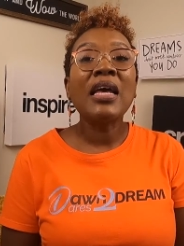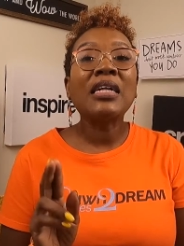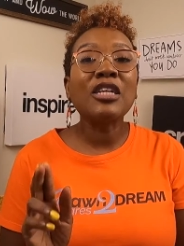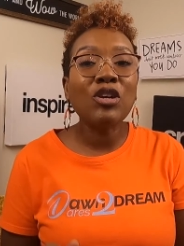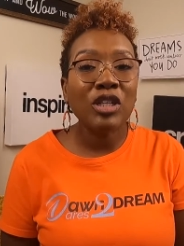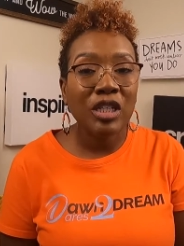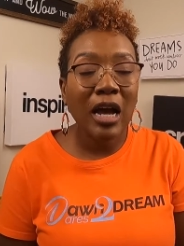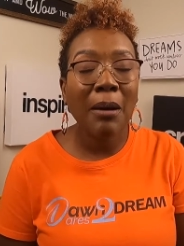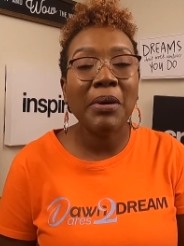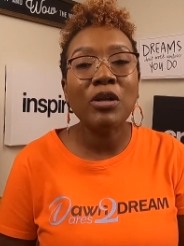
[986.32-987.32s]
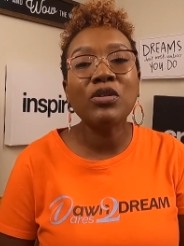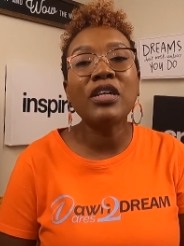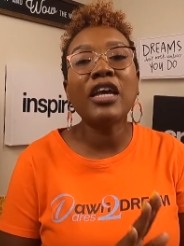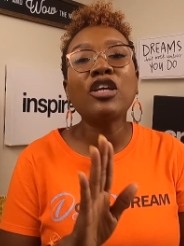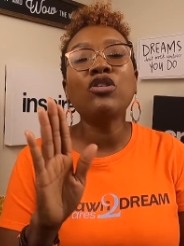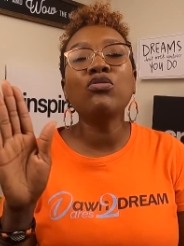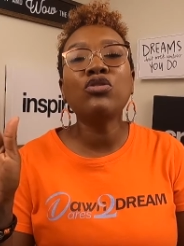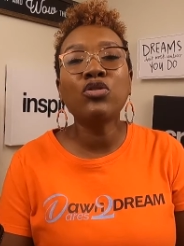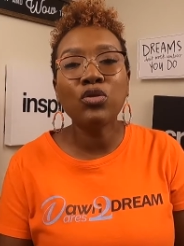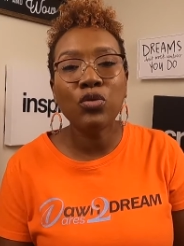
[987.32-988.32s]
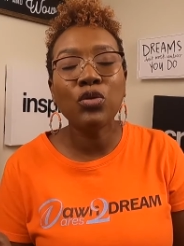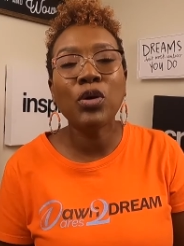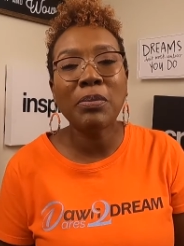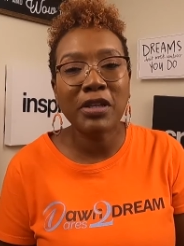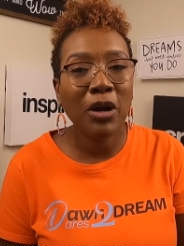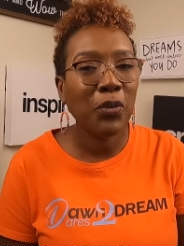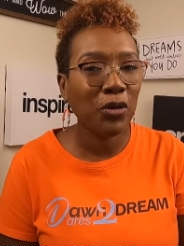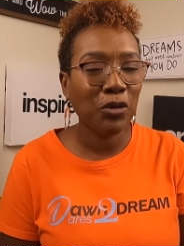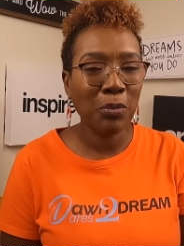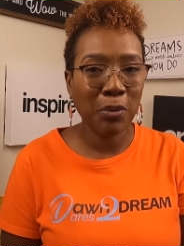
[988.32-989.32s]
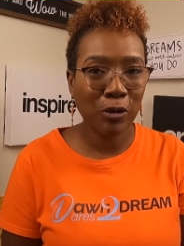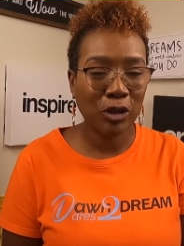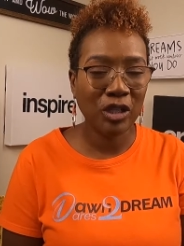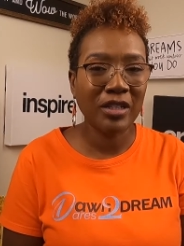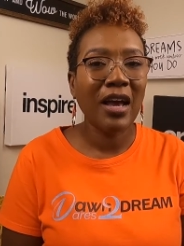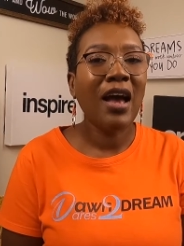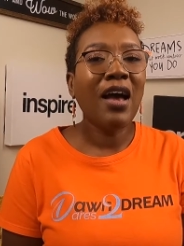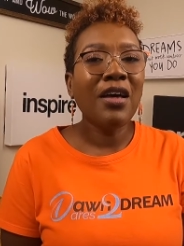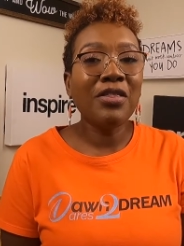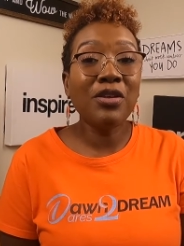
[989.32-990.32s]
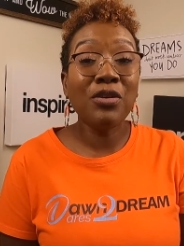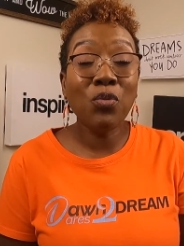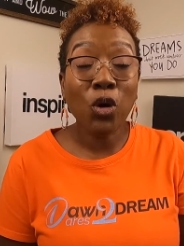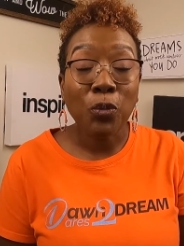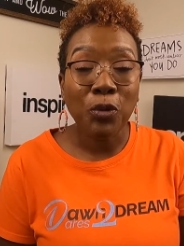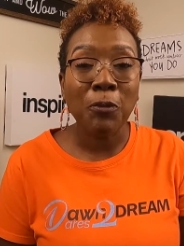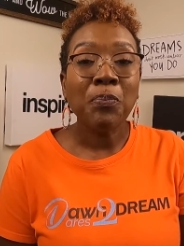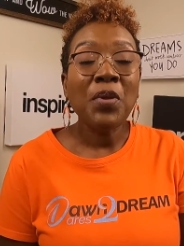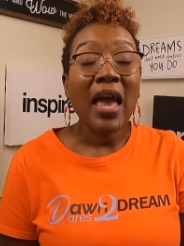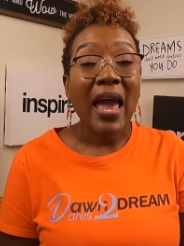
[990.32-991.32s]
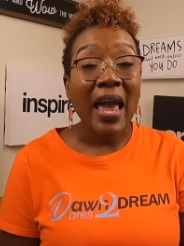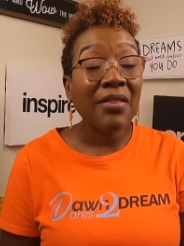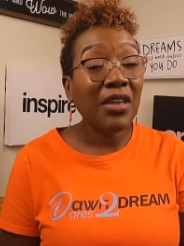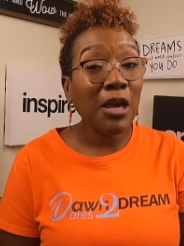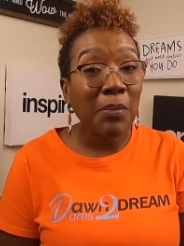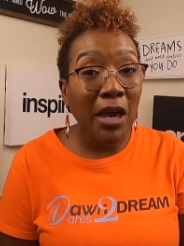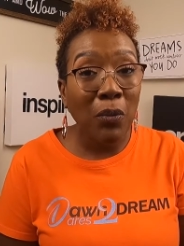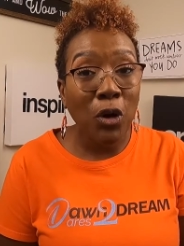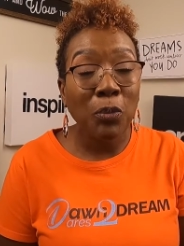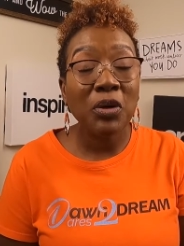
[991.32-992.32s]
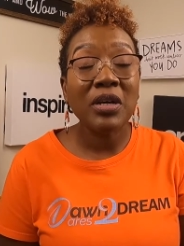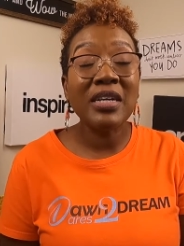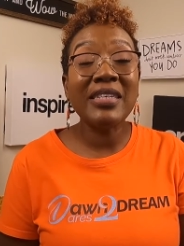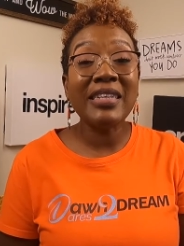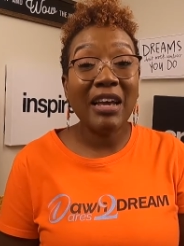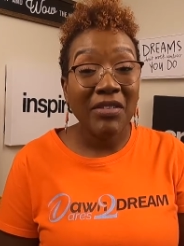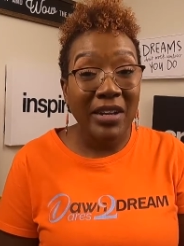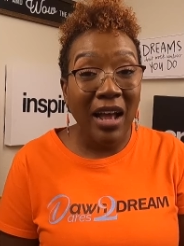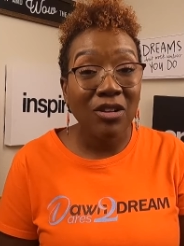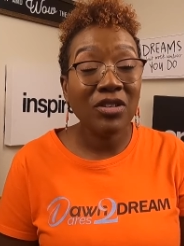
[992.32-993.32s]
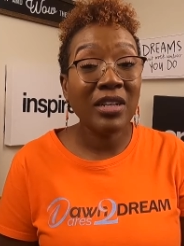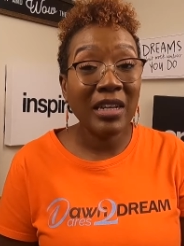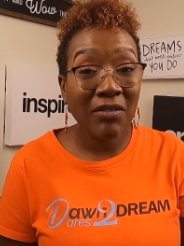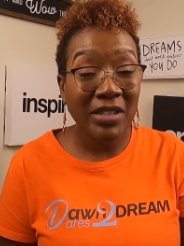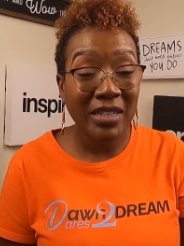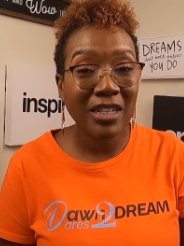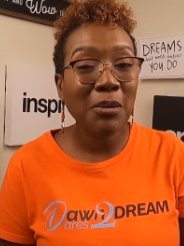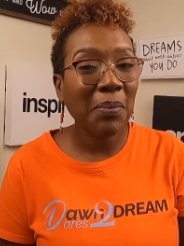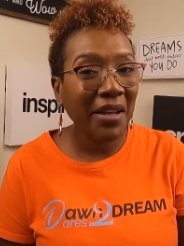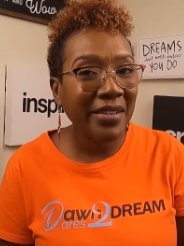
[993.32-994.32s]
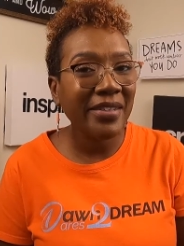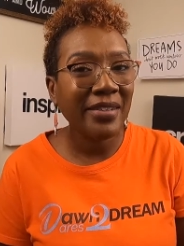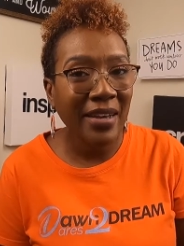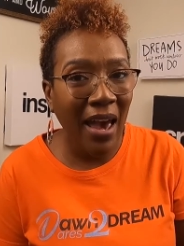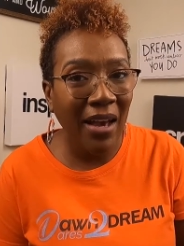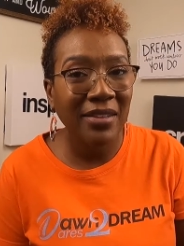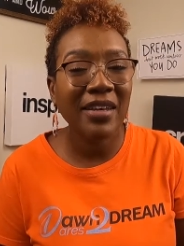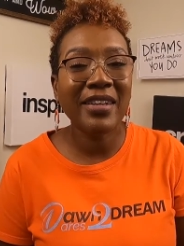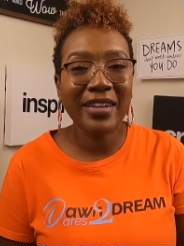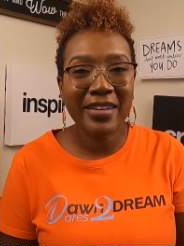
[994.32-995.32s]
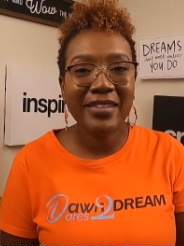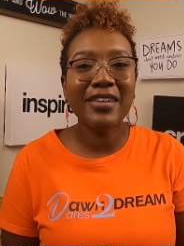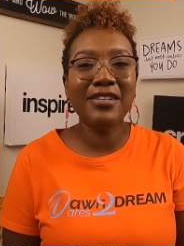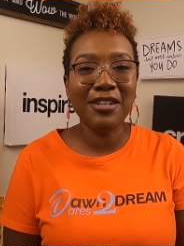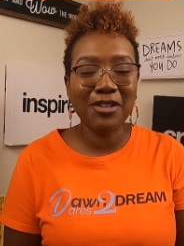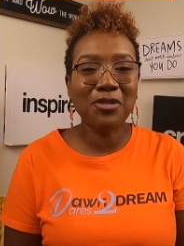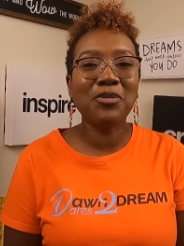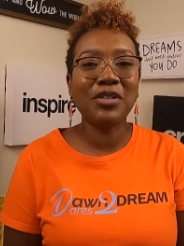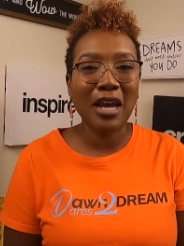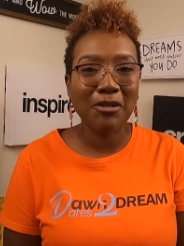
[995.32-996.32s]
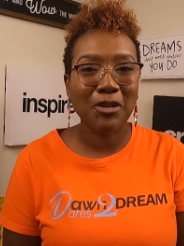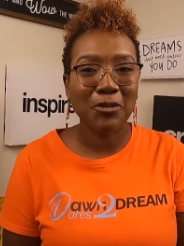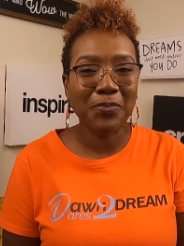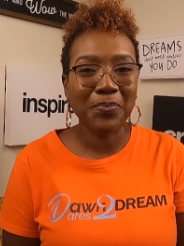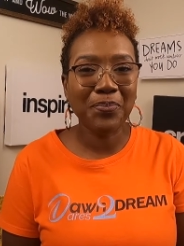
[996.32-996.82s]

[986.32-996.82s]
click on shop. It'll take you to the website where you can purchase the workbook. And the MBA workbook is $11.11 plus tax. It is a digital download.